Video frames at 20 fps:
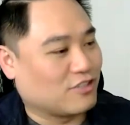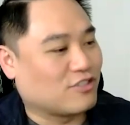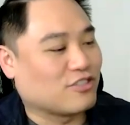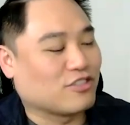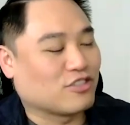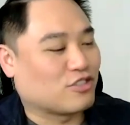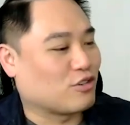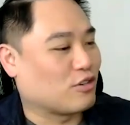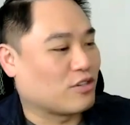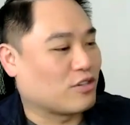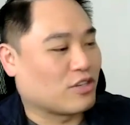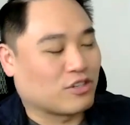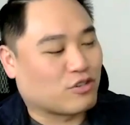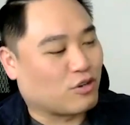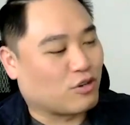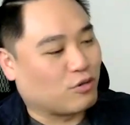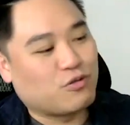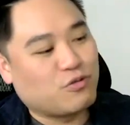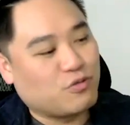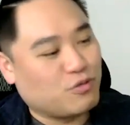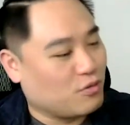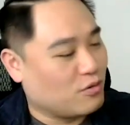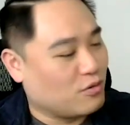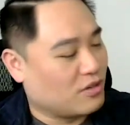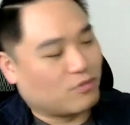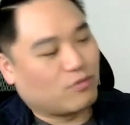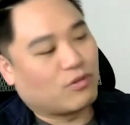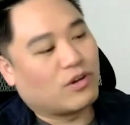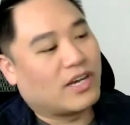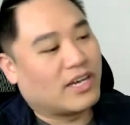You control who,
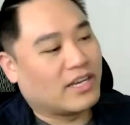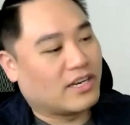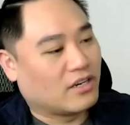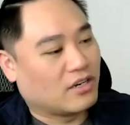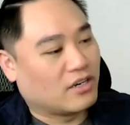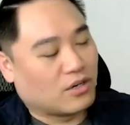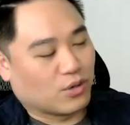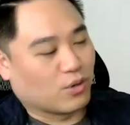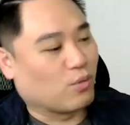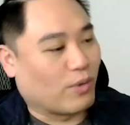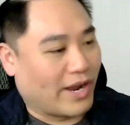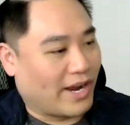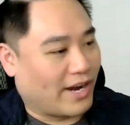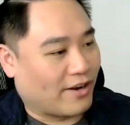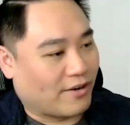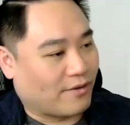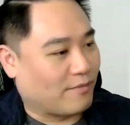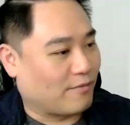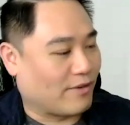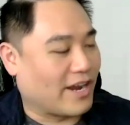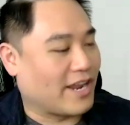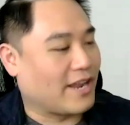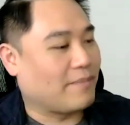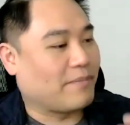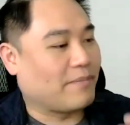what, or where, right?